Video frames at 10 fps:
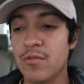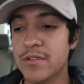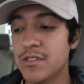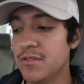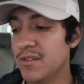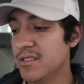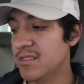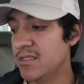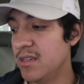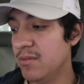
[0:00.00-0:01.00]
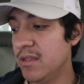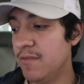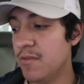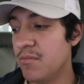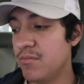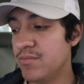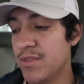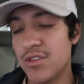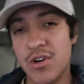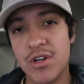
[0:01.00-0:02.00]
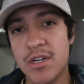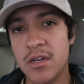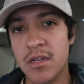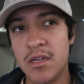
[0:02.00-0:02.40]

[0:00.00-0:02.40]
ones, typically from their